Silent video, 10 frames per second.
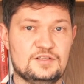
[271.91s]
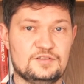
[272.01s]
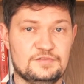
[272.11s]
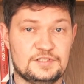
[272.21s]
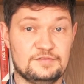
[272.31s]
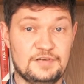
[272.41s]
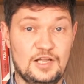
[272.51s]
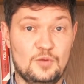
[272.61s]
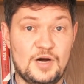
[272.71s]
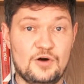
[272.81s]
to
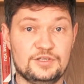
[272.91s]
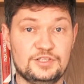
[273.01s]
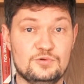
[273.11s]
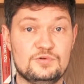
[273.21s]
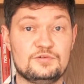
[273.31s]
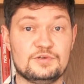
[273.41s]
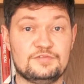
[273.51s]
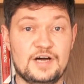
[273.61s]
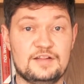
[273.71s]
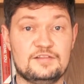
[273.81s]
develop our new
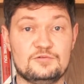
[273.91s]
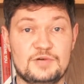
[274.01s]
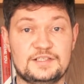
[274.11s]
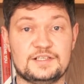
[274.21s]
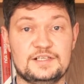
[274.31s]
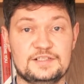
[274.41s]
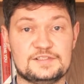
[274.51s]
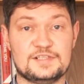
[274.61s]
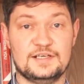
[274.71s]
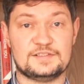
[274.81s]
refined theoretical
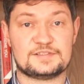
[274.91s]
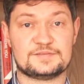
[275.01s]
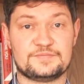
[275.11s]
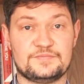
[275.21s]
insights.